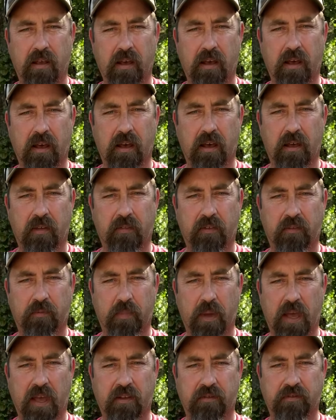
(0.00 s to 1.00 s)
uh, this
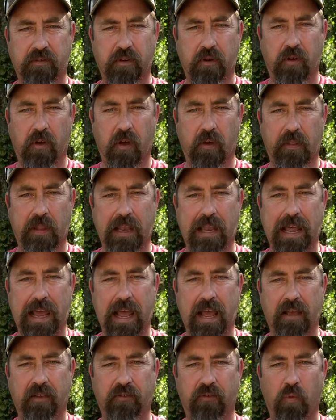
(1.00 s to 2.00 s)
past year called The
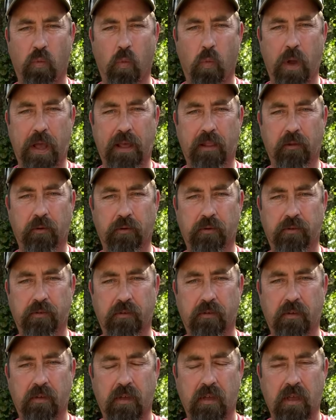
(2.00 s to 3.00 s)
Last Whalers?
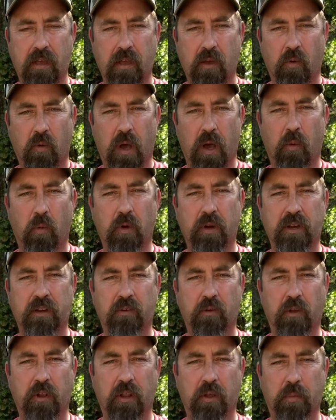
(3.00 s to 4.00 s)
Well, I wanted
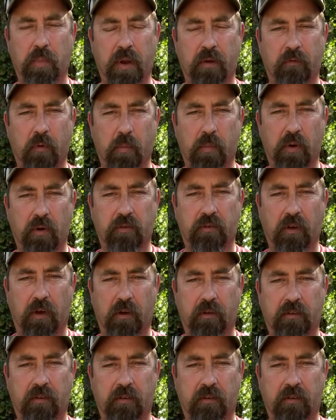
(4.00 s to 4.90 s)
to do a little bit of a book talk